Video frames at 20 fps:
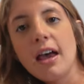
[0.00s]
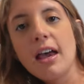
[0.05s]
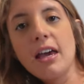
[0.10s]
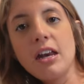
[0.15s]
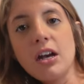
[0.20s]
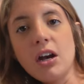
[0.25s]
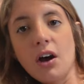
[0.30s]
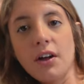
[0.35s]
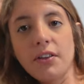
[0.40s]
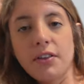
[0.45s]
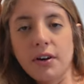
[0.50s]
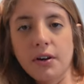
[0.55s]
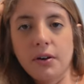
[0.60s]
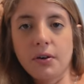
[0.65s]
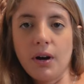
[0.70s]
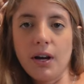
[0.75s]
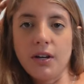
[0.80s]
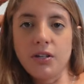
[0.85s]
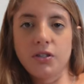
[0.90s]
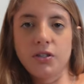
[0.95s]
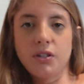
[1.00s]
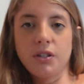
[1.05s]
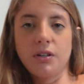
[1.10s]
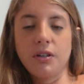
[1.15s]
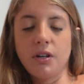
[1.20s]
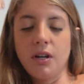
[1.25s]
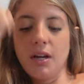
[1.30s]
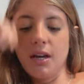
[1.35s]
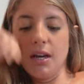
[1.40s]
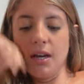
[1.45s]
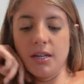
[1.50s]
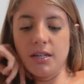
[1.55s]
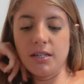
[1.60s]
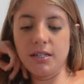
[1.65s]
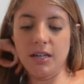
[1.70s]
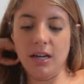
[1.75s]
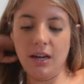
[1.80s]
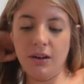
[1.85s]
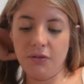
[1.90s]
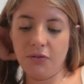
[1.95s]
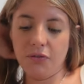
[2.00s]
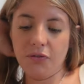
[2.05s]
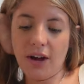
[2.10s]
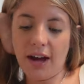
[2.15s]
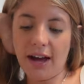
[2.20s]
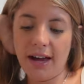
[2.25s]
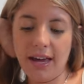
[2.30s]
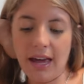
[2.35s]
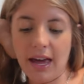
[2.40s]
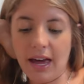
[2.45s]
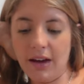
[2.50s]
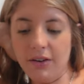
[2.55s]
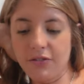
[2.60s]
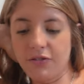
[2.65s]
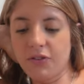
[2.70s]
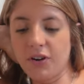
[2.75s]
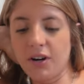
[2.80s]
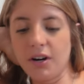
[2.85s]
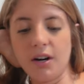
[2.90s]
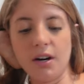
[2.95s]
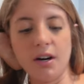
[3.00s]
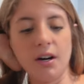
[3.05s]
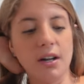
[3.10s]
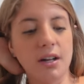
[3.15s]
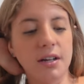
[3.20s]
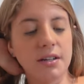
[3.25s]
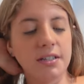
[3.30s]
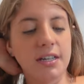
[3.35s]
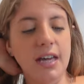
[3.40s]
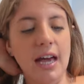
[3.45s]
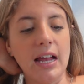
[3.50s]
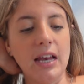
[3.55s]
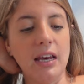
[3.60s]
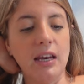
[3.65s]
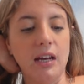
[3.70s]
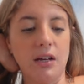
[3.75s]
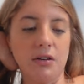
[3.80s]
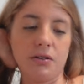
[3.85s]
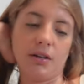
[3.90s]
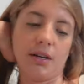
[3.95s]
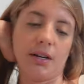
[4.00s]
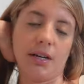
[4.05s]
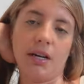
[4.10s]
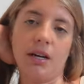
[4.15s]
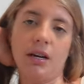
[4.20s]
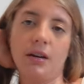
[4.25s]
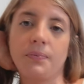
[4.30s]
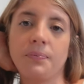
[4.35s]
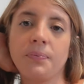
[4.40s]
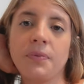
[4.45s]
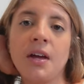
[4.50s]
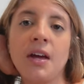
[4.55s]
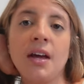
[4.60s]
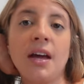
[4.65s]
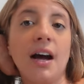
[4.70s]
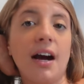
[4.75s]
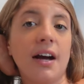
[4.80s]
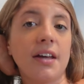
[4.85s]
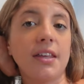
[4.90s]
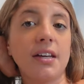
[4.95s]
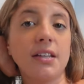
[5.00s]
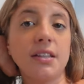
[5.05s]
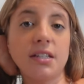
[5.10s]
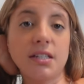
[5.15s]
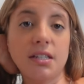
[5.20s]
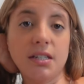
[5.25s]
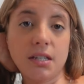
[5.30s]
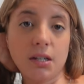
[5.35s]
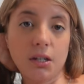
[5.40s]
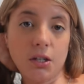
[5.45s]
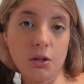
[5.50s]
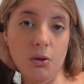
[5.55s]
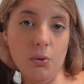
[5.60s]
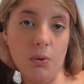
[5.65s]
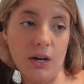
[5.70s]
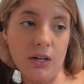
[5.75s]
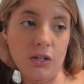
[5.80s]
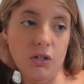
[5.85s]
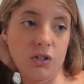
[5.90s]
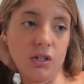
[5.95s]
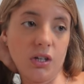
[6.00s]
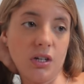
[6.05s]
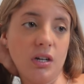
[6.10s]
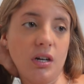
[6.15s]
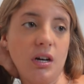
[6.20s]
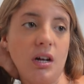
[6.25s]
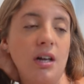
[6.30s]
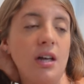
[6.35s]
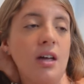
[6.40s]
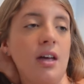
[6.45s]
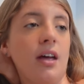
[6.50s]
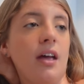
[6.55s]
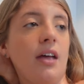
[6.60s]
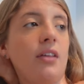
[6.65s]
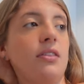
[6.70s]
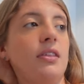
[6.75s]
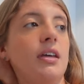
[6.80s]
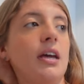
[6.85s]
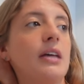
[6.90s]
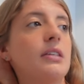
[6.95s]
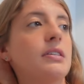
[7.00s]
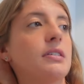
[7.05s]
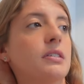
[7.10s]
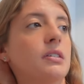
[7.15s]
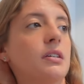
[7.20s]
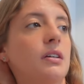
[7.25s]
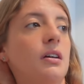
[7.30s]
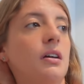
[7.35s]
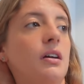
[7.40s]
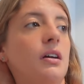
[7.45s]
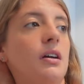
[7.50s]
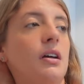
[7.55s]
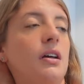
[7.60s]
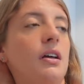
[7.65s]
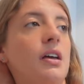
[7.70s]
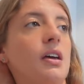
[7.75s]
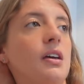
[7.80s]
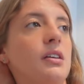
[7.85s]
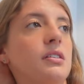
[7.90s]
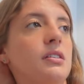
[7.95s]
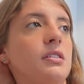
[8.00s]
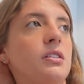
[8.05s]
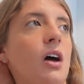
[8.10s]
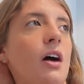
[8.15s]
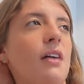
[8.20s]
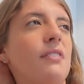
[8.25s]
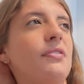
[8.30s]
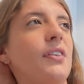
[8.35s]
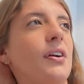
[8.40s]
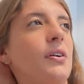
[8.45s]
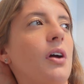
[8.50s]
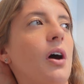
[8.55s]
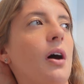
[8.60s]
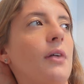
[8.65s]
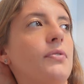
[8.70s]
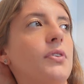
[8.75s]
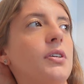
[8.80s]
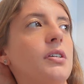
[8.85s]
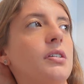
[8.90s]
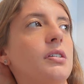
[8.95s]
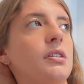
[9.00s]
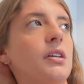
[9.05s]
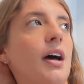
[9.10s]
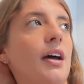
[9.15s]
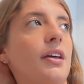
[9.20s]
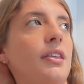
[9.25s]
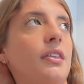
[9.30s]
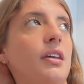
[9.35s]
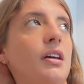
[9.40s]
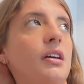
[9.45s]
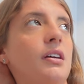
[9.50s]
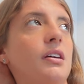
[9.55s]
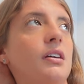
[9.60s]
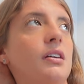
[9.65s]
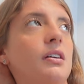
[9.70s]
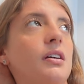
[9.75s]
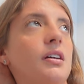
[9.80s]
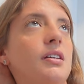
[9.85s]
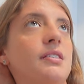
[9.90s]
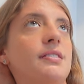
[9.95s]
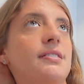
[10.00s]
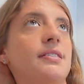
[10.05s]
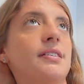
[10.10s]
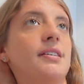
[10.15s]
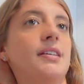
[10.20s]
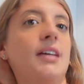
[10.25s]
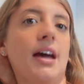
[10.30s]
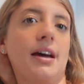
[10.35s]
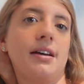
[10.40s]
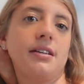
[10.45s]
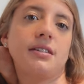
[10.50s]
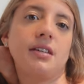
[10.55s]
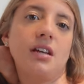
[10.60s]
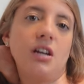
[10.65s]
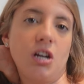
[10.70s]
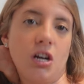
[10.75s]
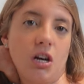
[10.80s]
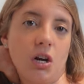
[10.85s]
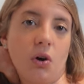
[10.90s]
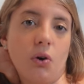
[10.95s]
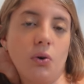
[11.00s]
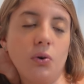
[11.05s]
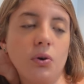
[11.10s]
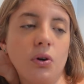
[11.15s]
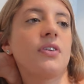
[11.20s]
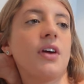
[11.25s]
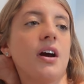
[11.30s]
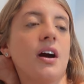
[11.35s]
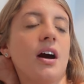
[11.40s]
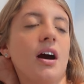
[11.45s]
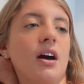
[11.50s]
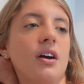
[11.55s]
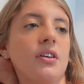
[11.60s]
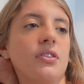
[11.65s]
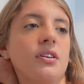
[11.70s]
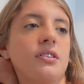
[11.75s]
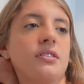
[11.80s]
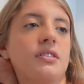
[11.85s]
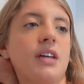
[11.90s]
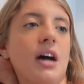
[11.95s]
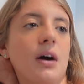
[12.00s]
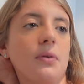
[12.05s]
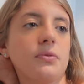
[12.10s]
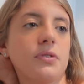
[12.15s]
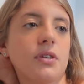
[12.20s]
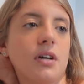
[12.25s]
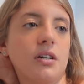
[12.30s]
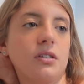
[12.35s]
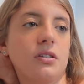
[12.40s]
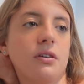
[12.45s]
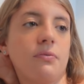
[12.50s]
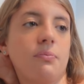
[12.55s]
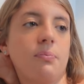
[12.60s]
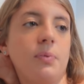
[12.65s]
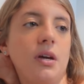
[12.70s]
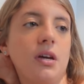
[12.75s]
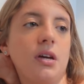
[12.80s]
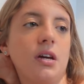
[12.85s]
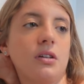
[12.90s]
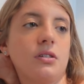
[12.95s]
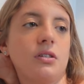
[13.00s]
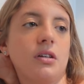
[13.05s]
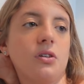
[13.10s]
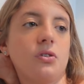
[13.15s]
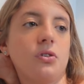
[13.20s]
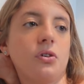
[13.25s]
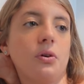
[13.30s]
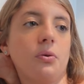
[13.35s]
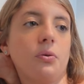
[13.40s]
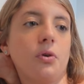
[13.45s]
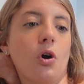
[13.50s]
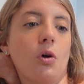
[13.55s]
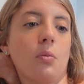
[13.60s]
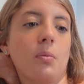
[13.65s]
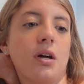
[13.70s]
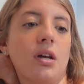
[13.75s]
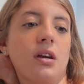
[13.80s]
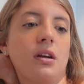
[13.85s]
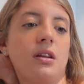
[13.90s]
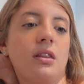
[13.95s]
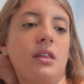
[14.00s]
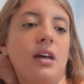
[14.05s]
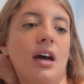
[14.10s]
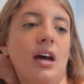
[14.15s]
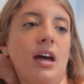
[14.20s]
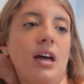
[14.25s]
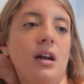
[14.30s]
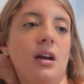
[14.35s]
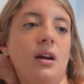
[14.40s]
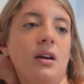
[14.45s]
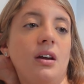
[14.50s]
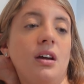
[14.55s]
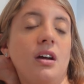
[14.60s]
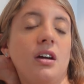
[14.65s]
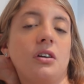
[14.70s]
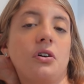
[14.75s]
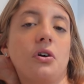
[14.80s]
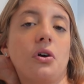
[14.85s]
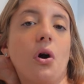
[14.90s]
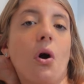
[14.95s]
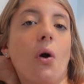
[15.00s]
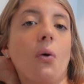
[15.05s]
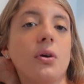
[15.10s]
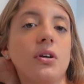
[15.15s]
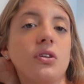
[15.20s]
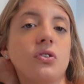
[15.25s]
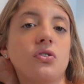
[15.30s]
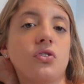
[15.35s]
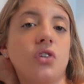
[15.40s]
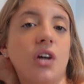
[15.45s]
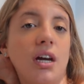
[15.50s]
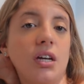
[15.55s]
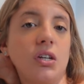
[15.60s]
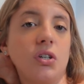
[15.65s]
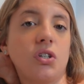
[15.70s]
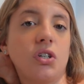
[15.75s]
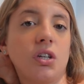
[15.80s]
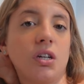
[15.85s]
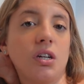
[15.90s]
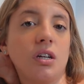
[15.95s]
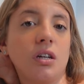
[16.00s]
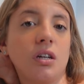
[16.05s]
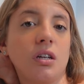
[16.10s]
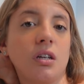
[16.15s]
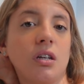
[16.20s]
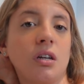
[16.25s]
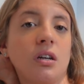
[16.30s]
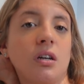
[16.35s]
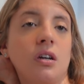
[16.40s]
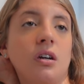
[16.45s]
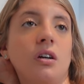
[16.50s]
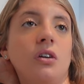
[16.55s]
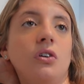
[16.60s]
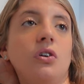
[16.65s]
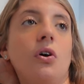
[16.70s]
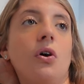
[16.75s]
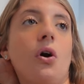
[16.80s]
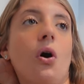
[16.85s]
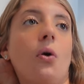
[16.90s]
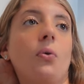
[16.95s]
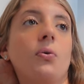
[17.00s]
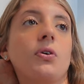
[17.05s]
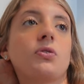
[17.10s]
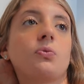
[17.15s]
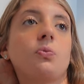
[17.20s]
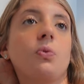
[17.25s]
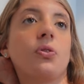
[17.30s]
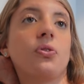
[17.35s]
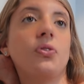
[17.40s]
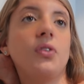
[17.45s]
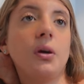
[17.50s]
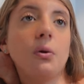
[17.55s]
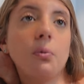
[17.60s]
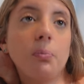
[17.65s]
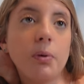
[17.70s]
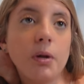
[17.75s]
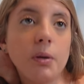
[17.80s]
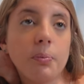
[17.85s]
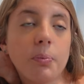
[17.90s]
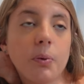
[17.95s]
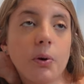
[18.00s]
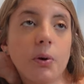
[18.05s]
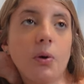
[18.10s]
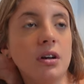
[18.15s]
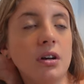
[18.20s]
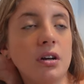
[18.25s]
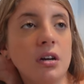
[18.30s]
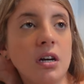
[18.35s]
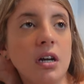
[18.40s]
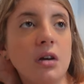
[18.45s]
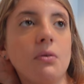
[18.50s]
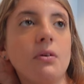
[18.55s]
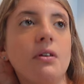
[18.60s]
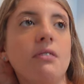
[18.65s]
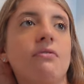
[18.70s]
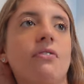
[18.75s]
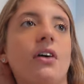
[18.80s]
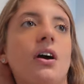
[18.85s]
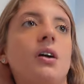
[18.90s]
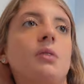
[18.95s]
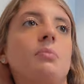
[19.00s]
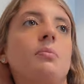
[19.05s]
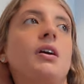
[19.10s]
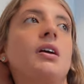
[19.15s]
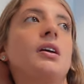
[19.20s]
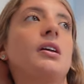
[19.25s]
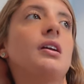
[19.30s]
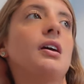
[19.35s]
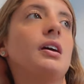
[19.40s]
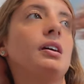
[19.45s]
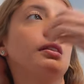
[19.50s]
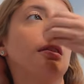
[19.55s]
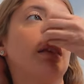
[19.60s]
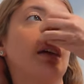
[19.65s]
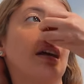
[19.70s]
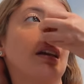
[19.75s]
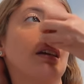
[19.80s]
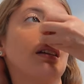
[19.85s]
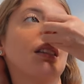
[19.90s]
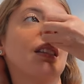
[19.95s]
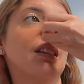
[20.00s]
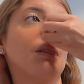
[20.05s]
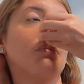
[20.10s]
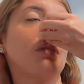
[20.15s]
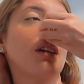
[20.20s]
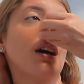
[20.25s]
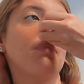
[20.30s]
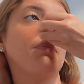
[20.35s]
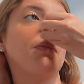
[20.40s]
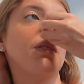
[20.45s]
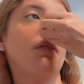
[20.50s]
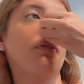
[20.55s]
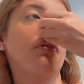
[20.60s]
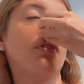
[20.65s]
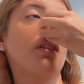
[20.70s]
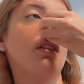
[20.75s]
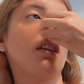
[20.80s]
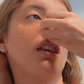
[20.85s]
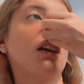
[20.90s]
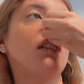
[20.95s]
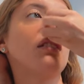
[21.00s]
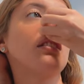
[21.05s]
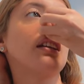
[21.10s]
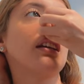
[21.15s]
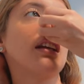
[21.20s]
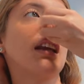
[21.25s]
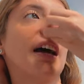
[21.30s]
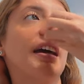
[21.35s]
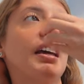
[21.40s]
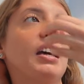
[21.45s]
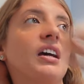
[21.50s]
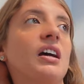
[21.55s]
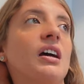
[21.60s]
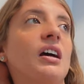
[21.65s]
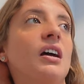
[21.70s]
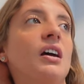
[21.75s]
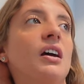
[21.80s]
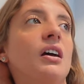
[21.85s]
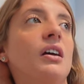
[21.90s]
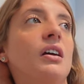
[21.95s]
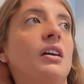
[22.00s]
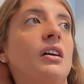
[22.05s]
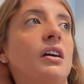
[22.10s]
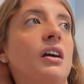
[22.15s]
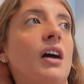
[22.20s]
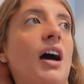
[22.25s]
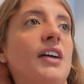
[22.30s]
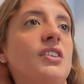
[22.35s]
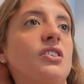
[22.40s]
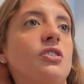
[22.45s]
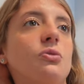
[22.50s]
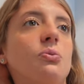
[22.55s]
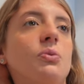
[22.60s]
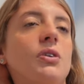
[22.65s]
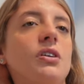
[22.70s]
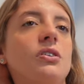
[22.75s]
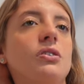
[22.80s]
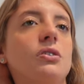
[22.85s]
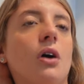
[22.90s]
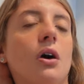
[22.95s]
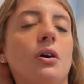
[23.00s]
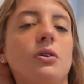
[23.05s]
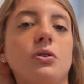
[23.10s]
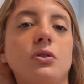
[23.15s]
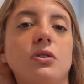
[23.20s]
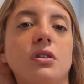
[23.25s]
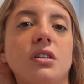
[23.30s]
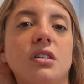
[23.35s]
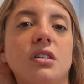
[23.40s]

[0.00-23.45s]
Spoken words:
Another question is if I ever get lonely. I think this is a good question, and the answer is not very obvious. I think it's yes and no. There are the downsides of being a digital nomad that you're always changing. You're always with new people in a new environment, and then sometimes you feel lonely, like, I just want to talk to the